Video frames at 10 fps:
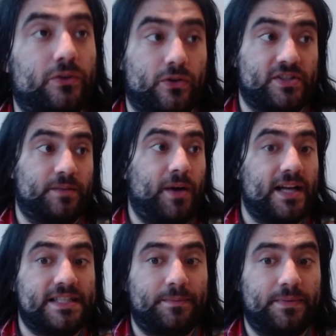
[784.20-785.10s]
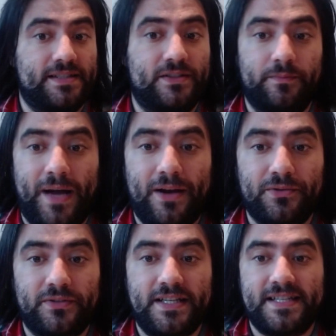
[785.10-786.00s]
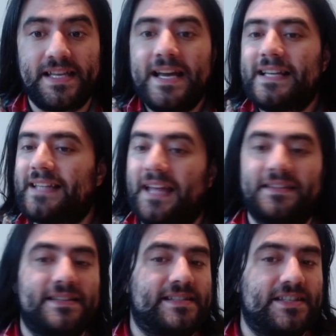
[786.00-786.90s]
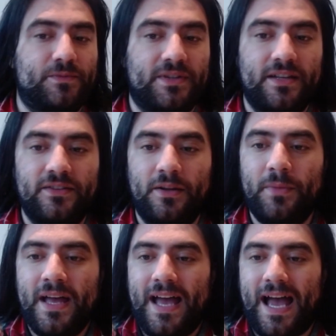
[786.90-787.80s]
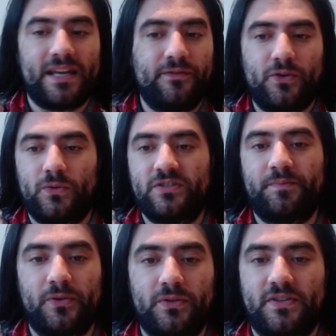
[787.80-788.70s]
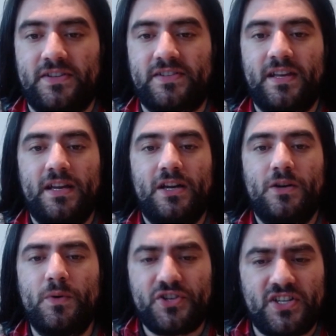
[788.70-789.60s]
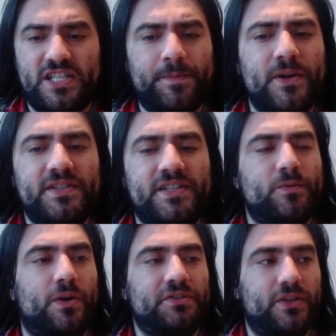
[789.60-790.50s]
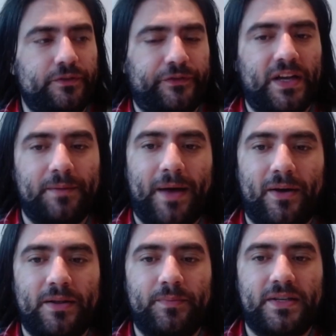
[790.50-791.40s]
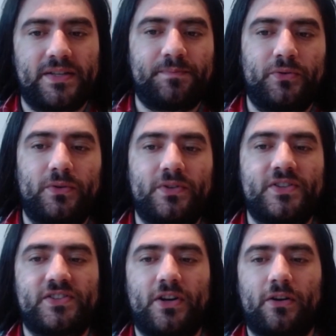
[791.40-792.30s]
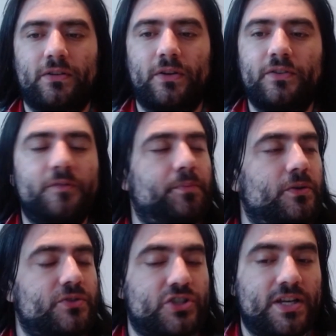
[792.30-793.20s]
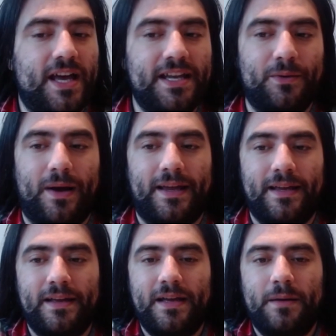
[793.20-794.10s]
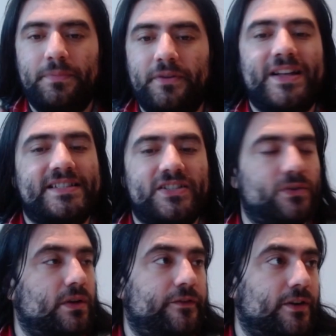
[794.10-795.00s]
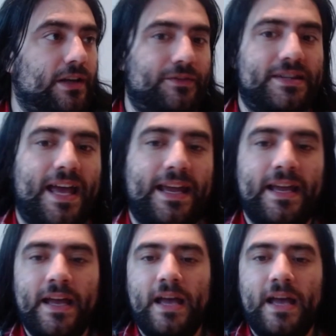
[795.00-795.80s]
crossing party political boundaries, tendencies within them, and of course borders. Which I suppose is the one good thing about it, because borders are a load of bullshit anyway. But that's a story for another day.